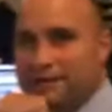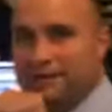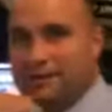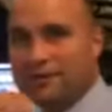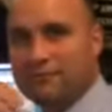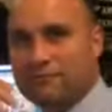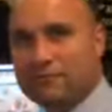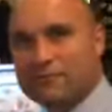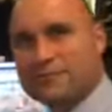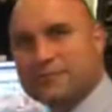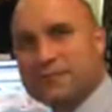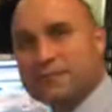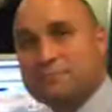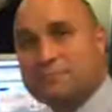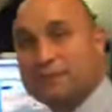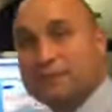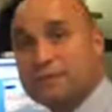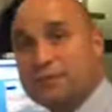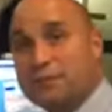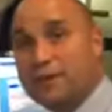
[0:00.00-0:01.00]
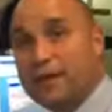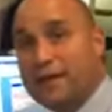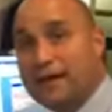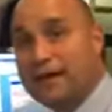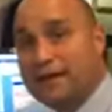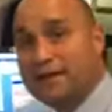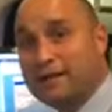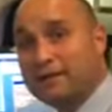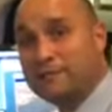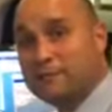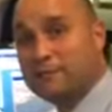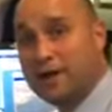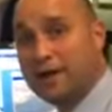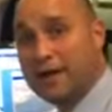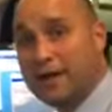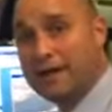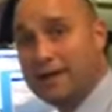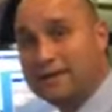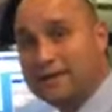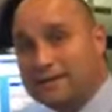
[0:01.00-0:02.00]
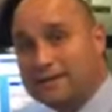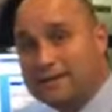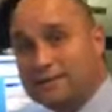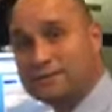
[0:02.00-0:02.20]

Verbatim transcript: the differences between when